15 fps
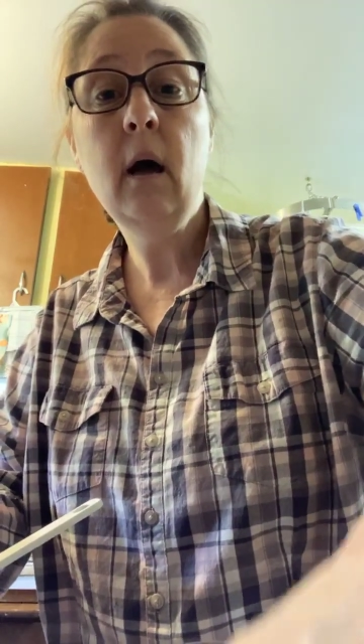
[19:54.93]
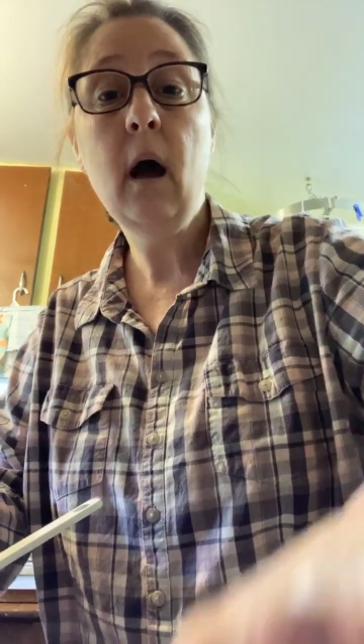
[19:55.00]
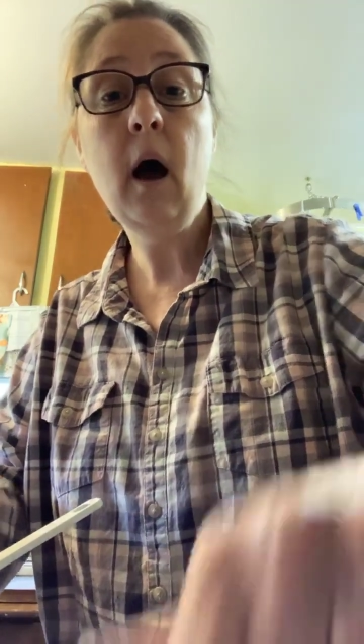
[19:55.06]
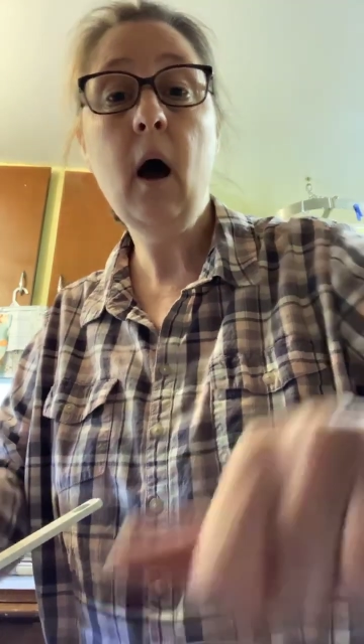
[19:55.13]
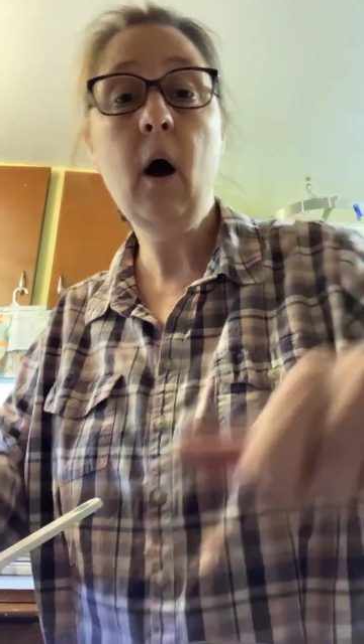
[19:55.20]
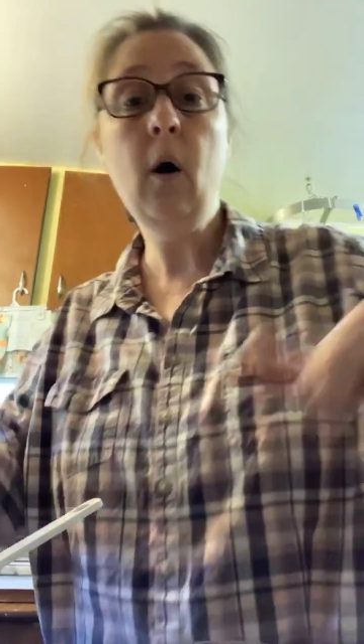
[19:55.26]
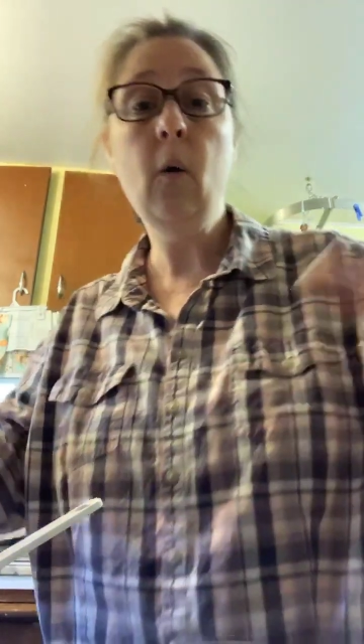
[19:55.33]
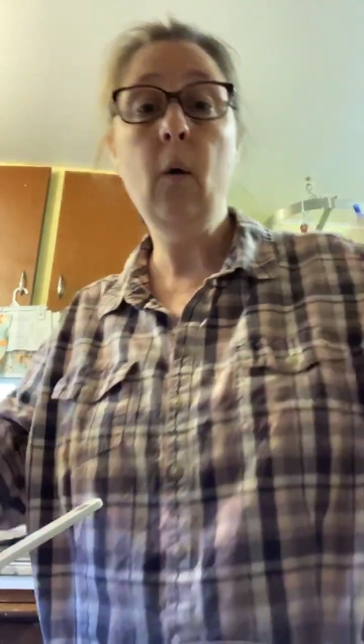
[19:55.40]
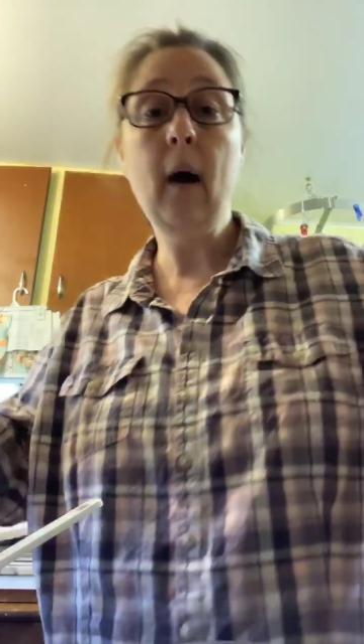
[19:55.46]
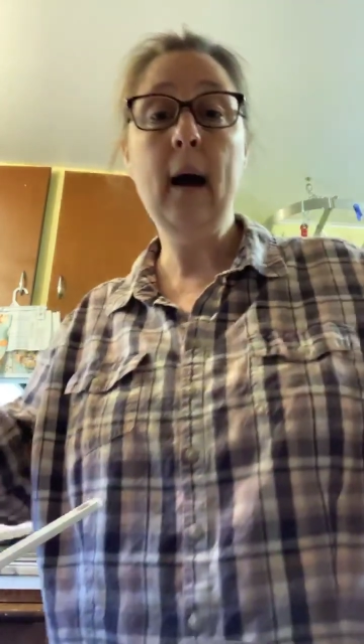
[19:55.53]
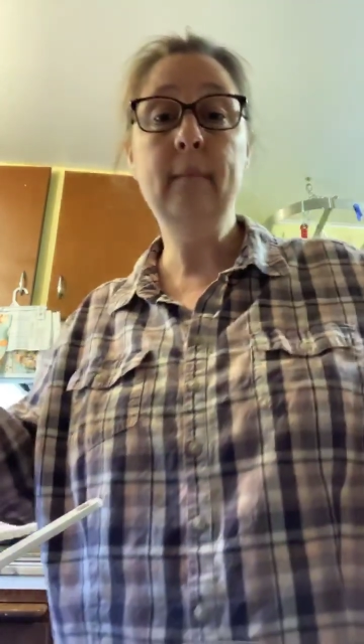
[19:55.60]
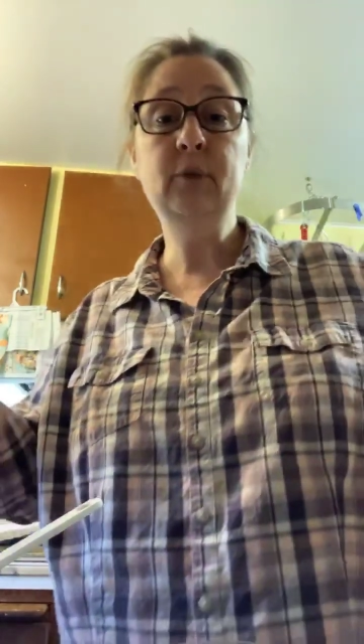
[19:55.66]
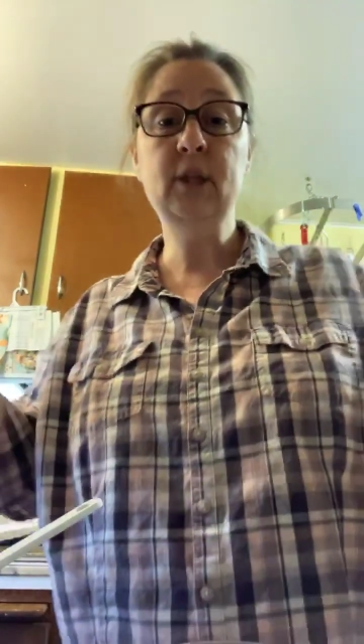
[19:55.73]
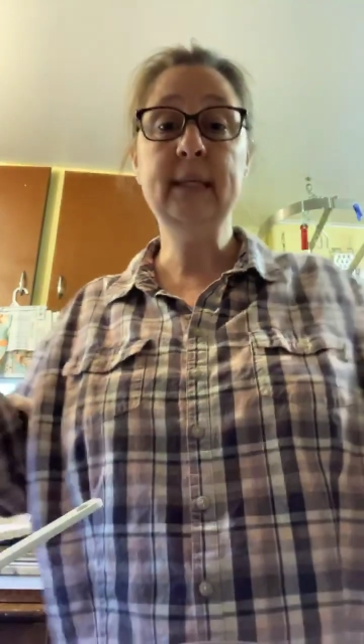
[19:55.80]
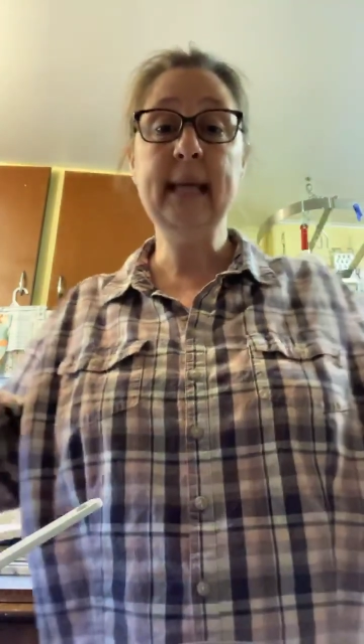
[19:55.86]
Oh,
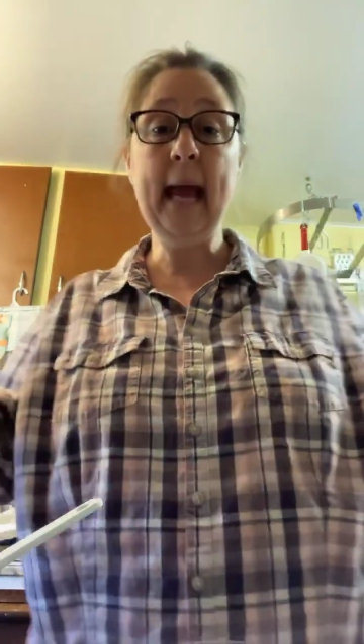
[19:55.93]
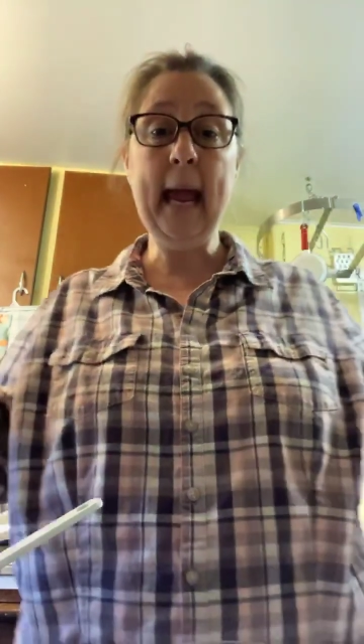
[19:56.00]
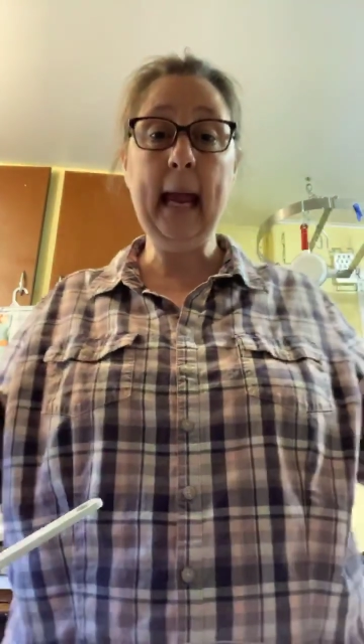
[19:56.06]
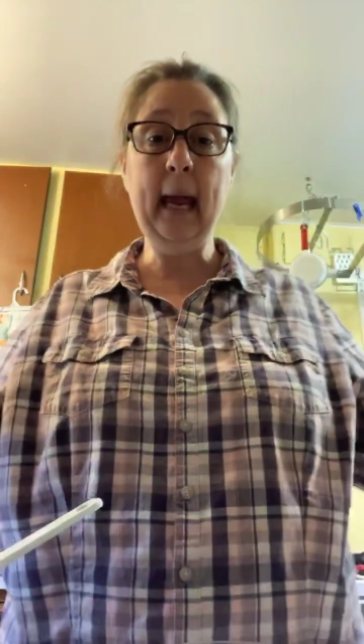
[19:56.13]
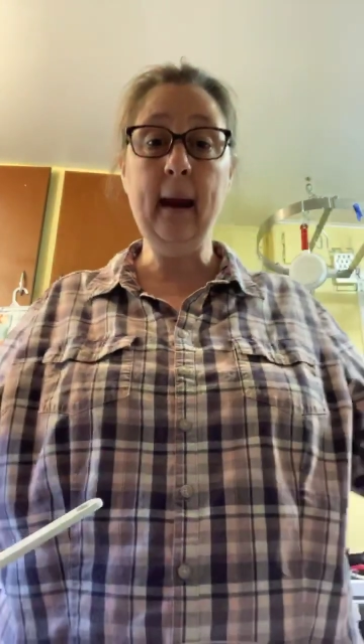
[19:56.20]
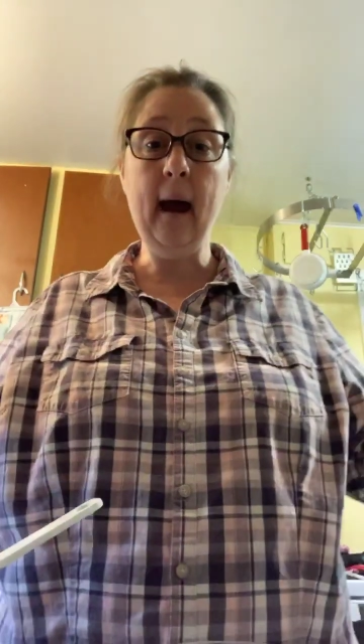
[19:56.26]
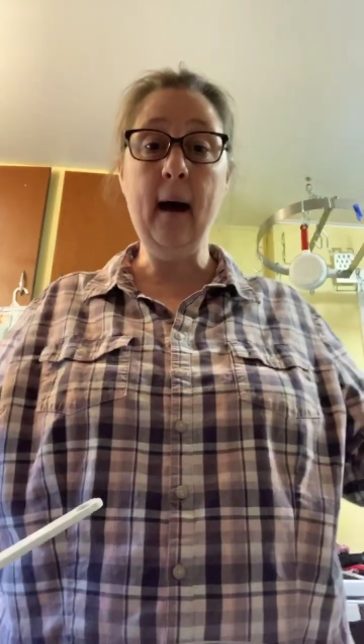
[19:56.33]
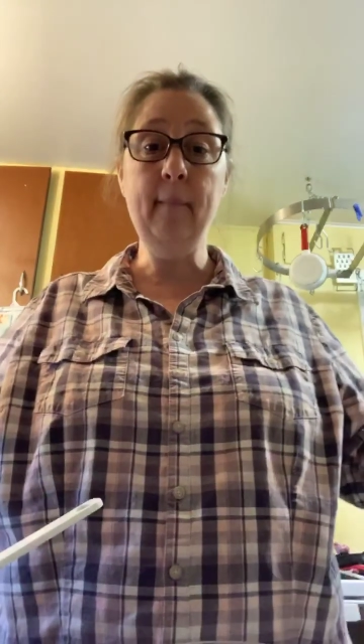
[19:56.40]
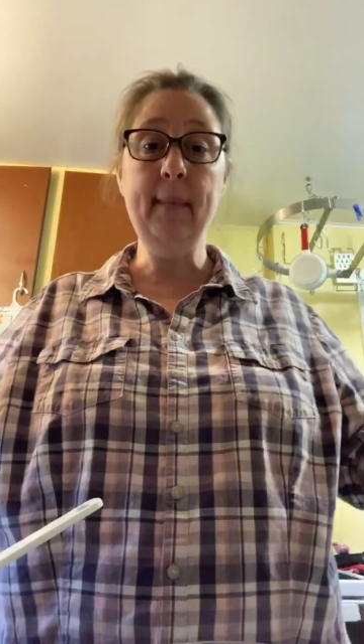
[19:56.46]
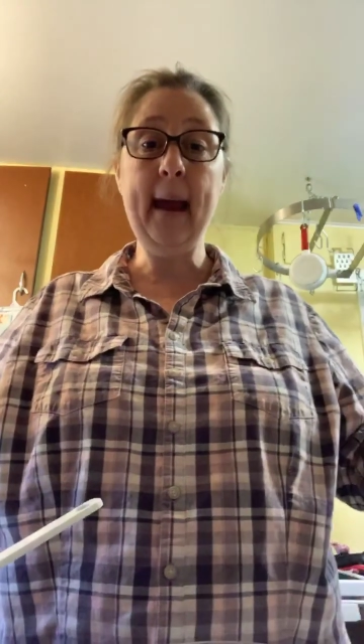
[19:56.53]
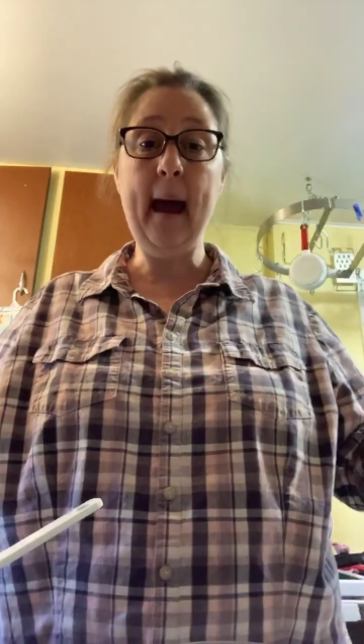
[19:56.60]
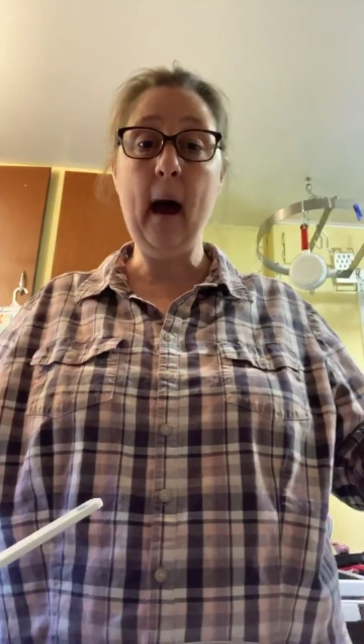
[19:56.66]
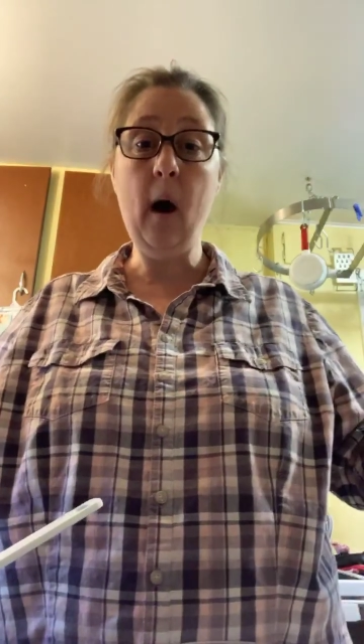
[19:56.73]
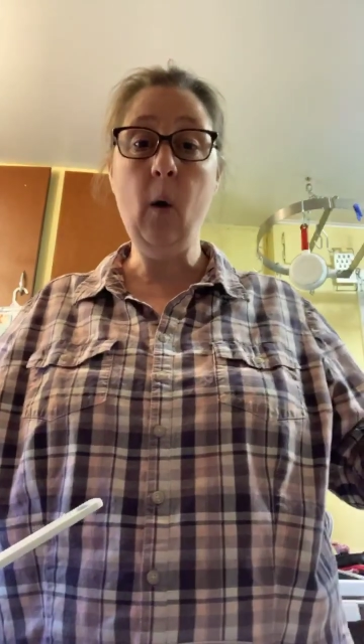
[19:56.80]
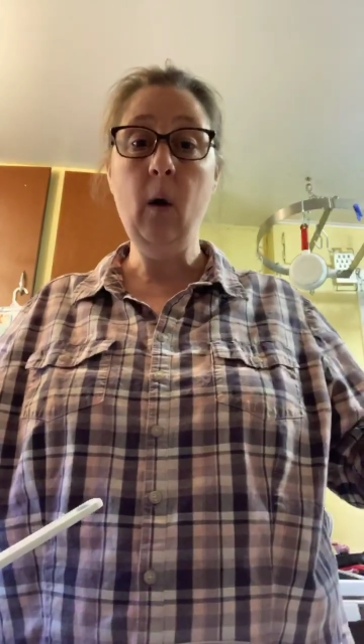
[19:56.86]
I'm just hanging up
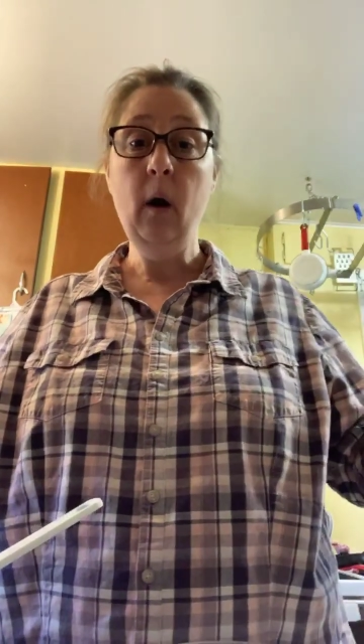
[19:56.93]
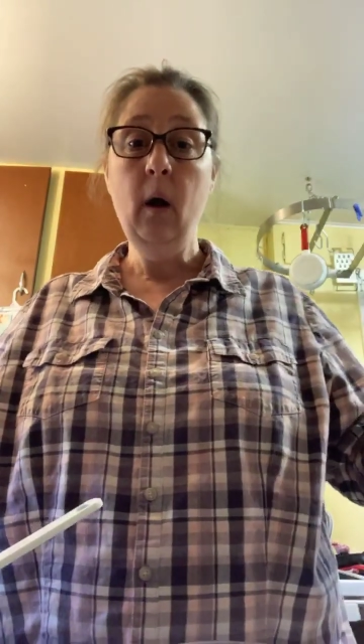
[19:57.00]
now.